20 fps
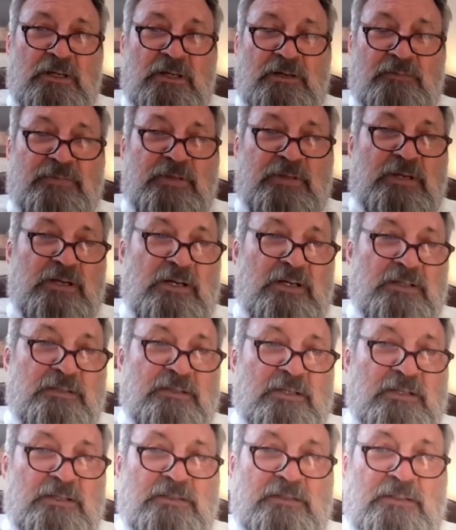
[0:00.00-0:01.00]
of the
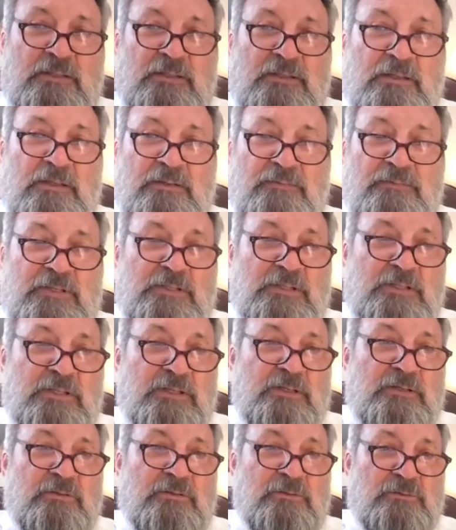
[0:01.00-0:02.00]
conduct of the
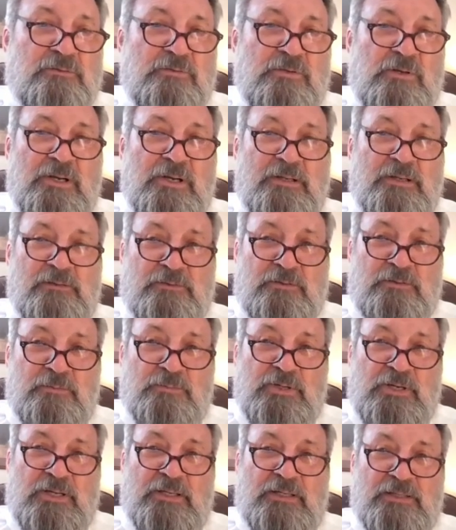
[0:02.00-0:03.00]
clinical trial to
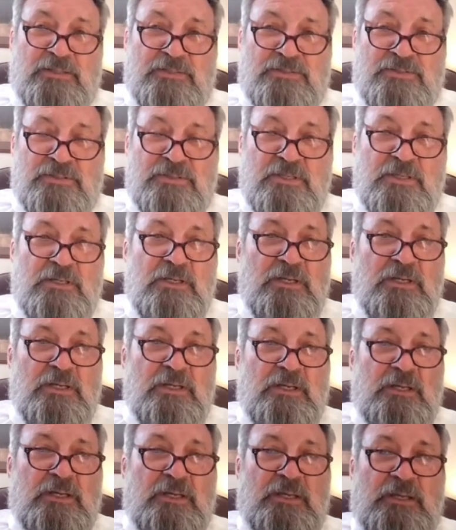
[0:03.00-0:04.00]
bring us
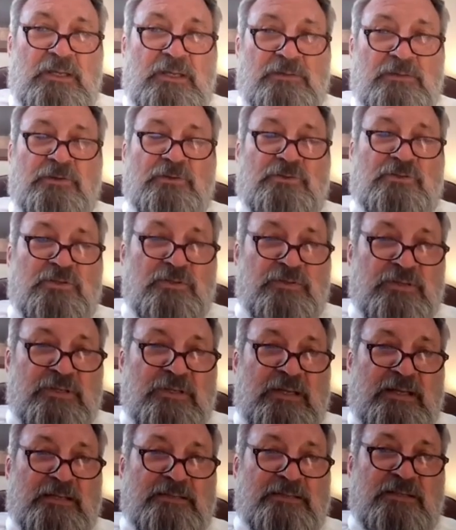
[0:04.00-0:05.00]
either to the
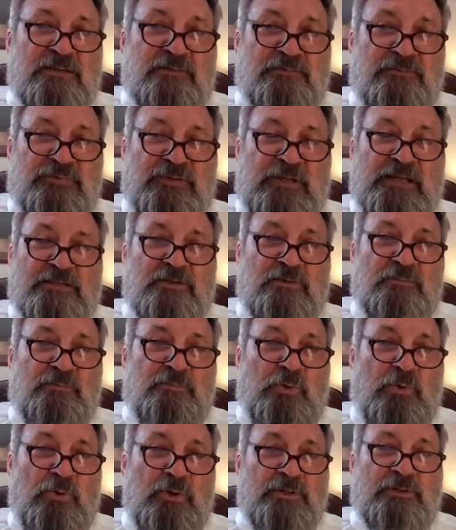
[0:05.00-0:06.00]
next inflection
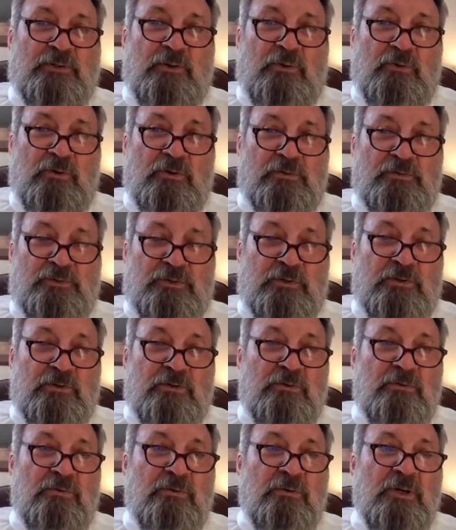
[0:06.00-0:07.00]
point or
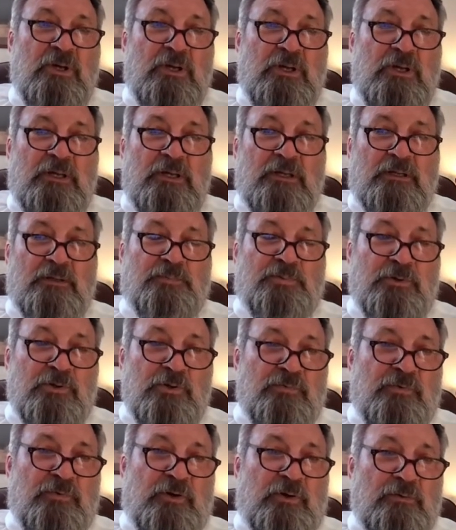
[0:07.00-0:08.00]
to an
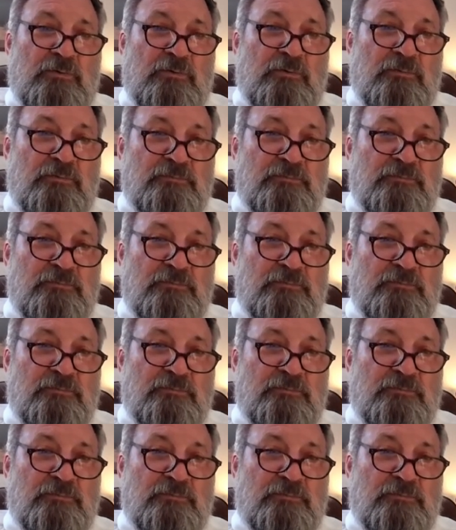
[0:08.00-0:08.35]
approval.